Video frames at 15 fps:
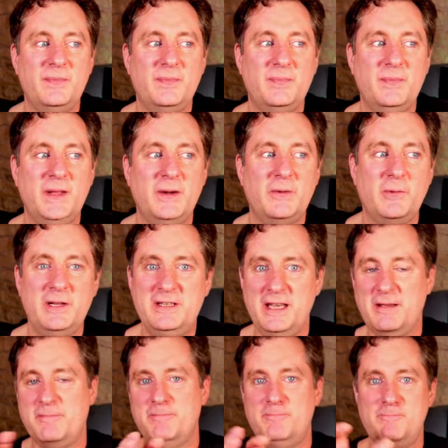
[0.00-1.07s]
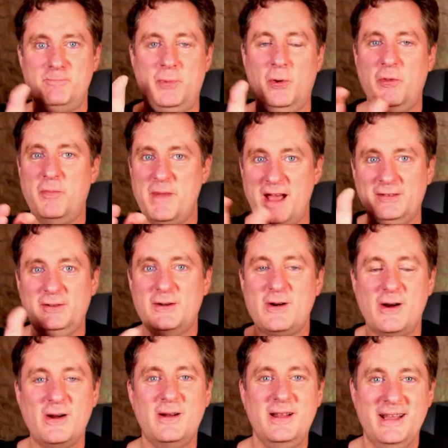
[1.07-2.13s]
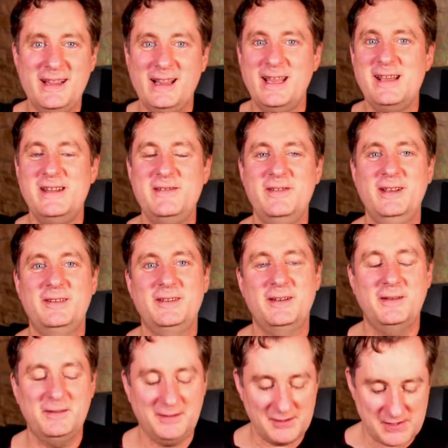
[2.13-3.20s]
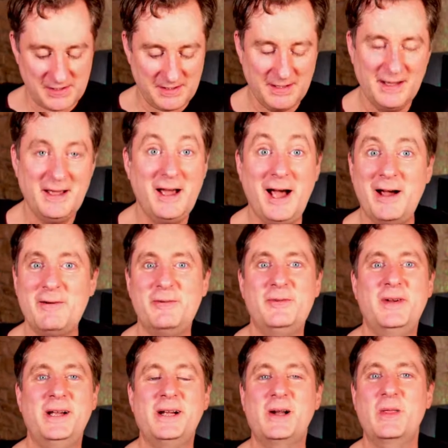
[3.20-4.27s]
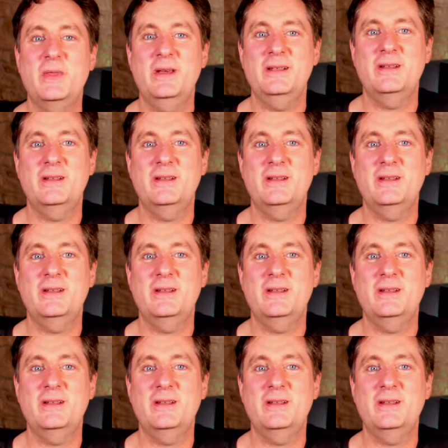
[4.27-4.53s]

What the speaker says: We take both MasterCard and Lady Visa, such a fair thing to